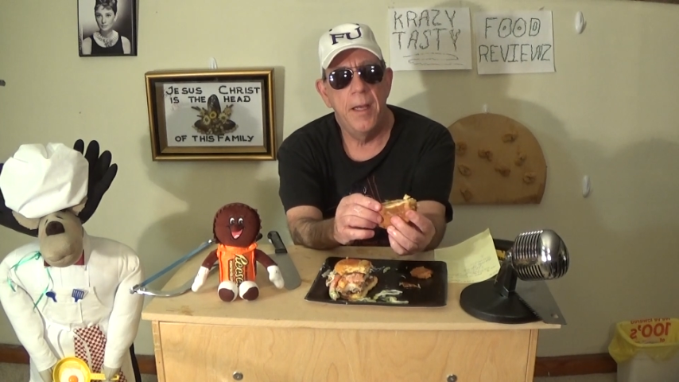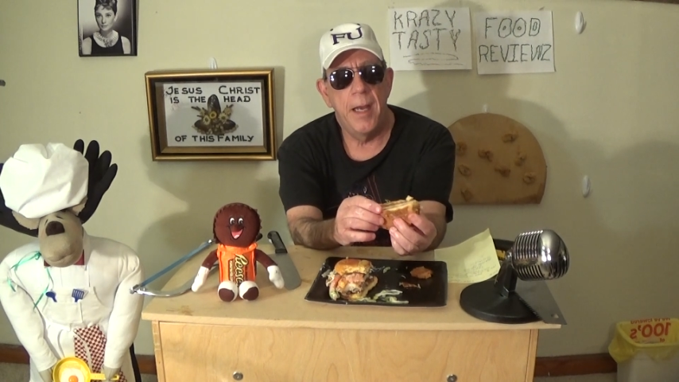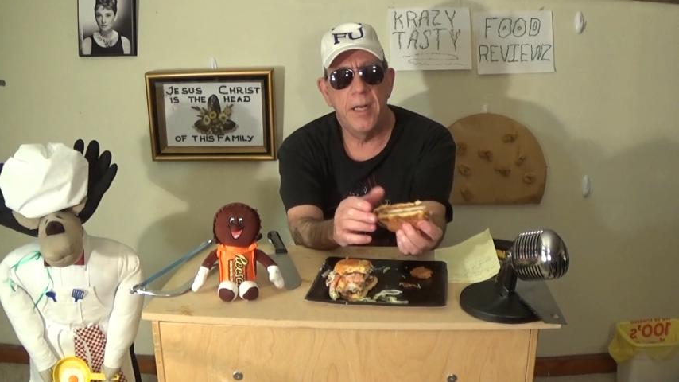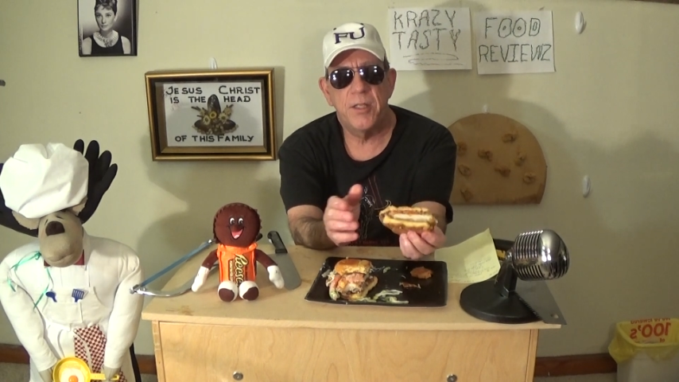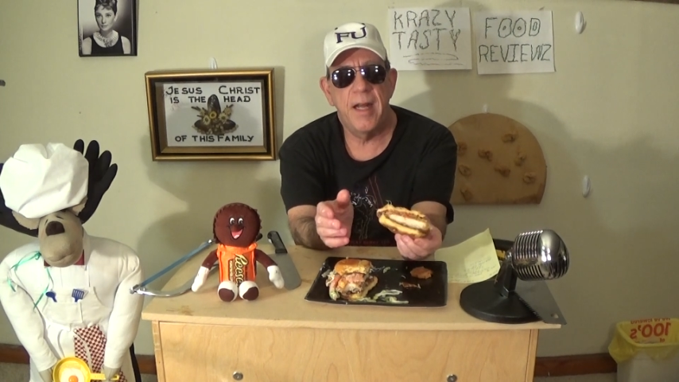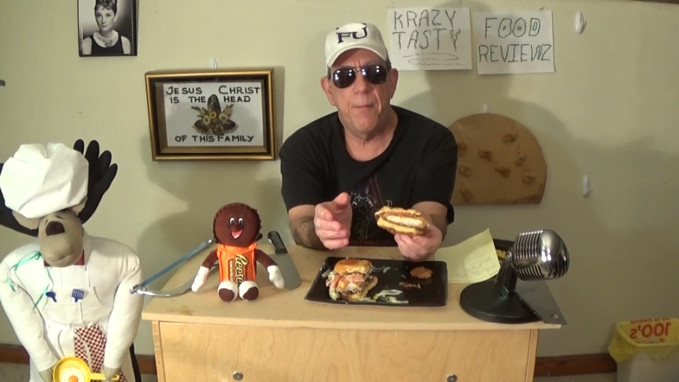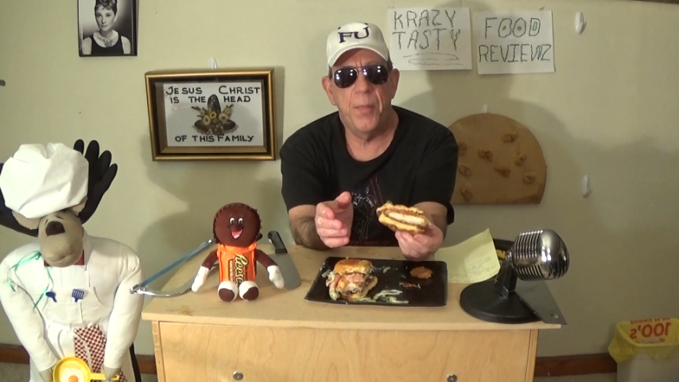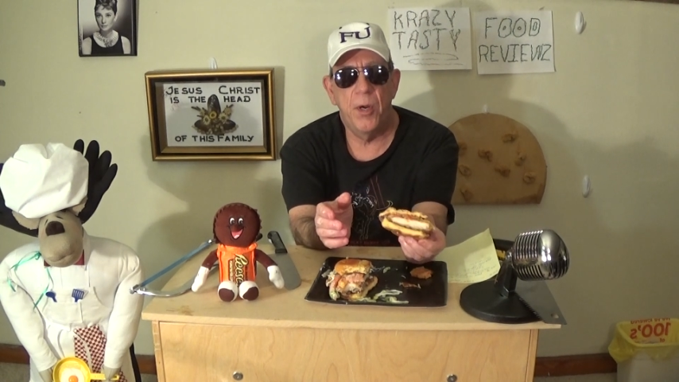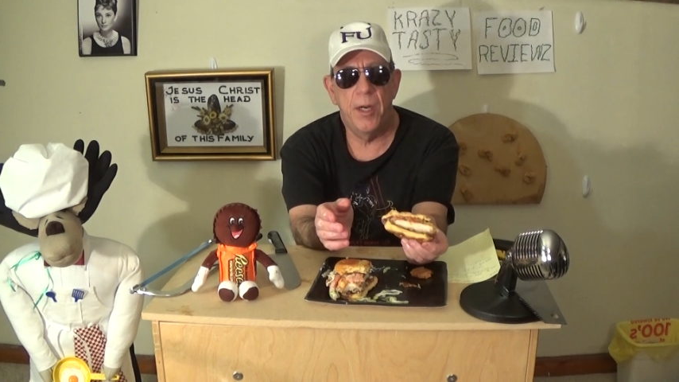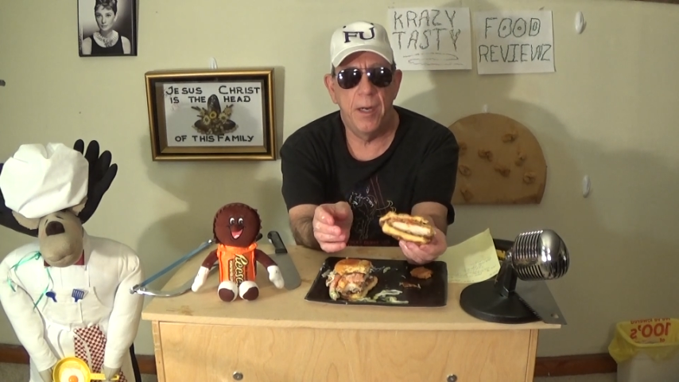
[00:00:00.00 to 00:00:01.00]
and it's not
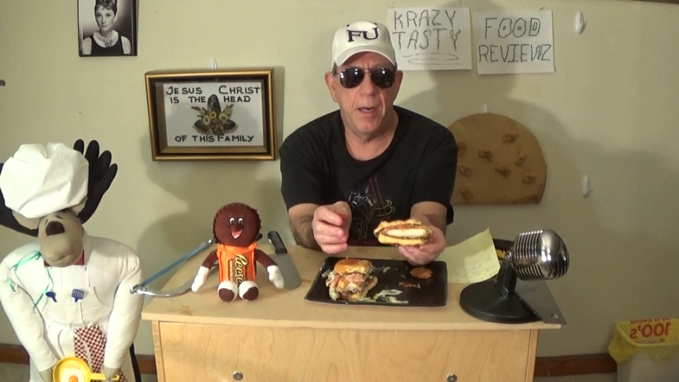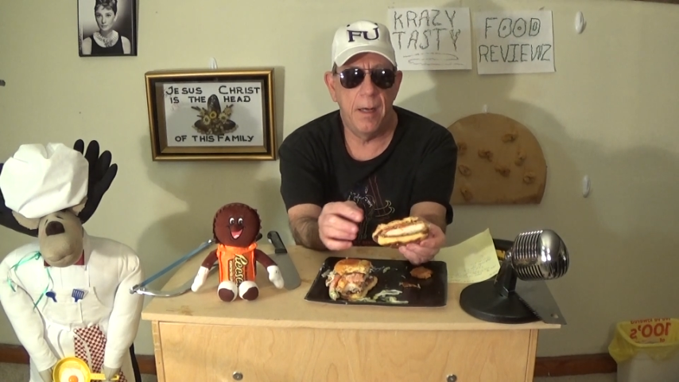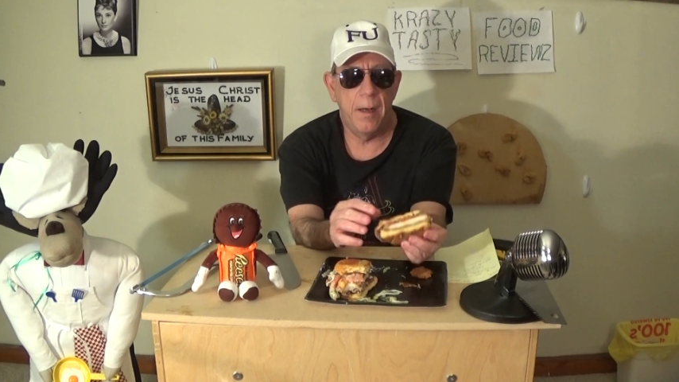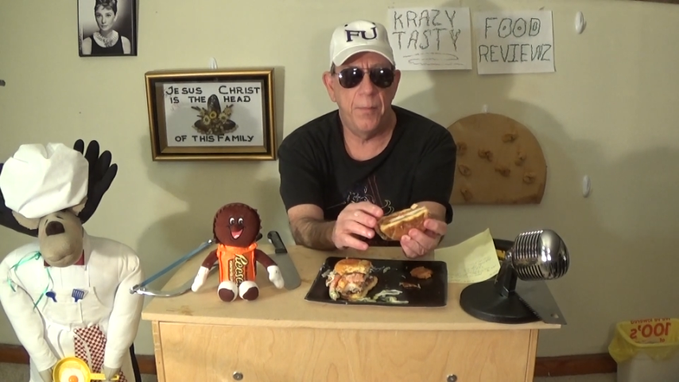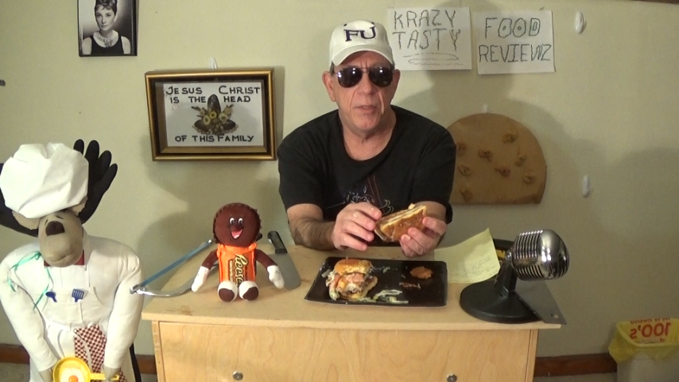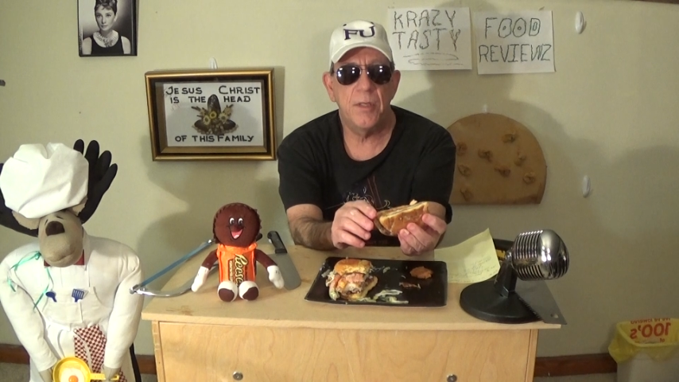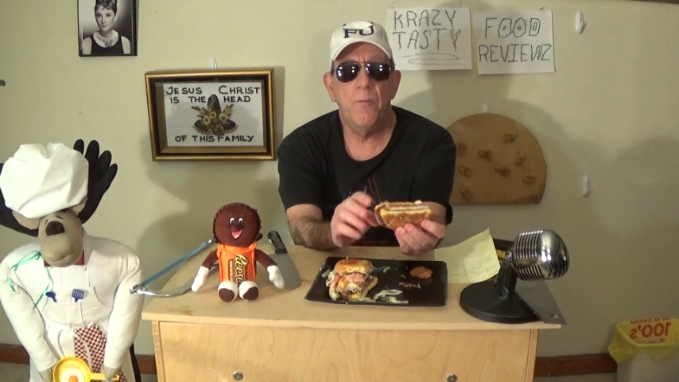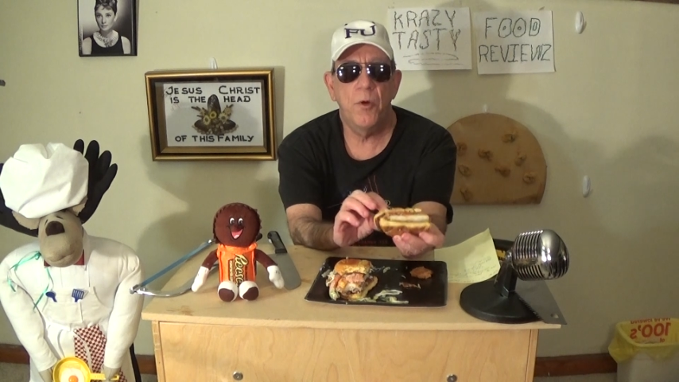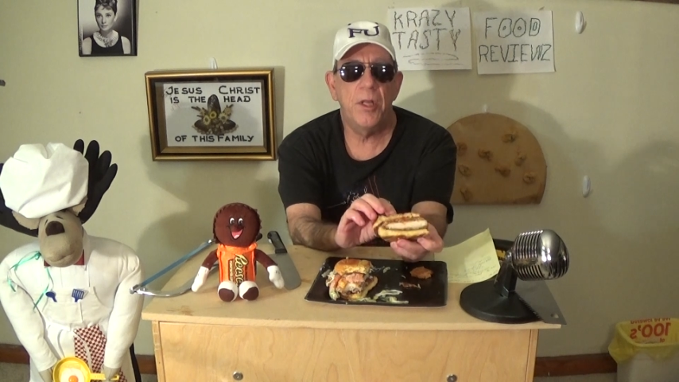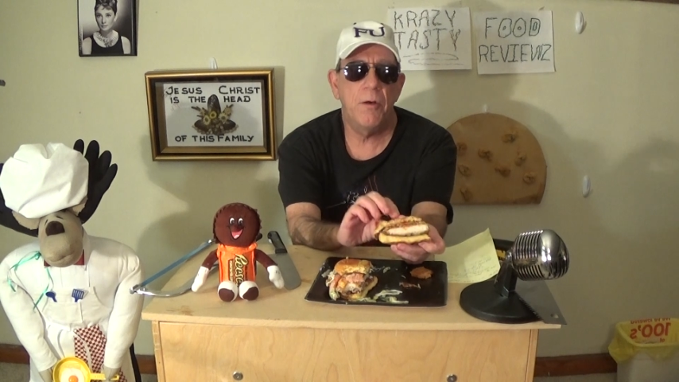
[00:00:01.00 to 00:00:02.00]
burning it up. It's
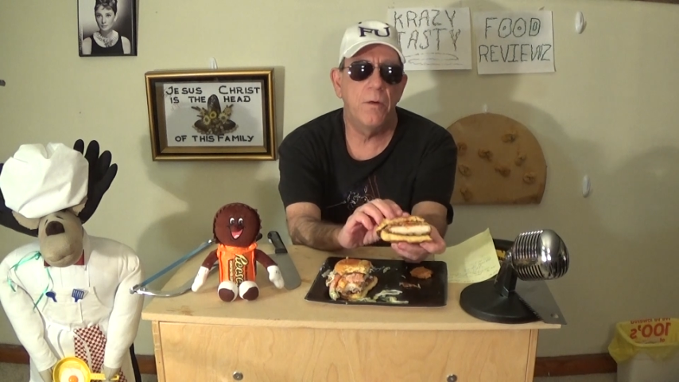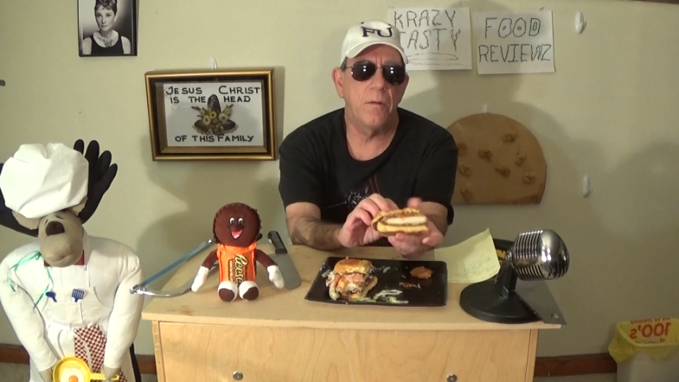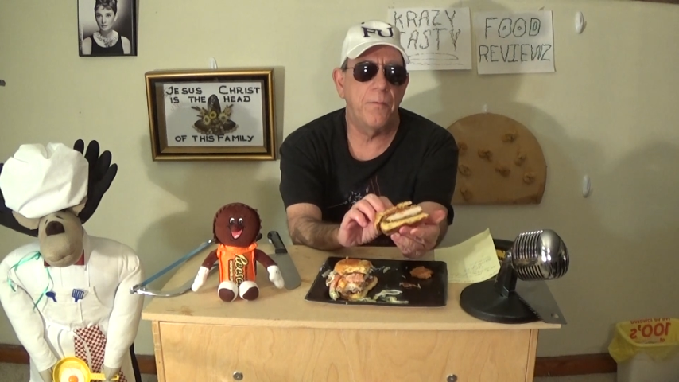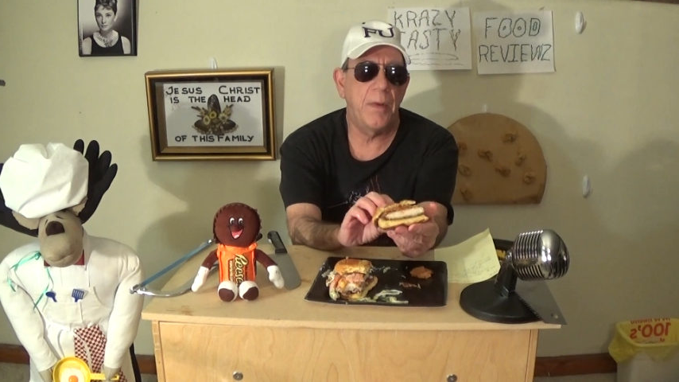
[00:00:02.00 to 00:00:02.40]
something really cool,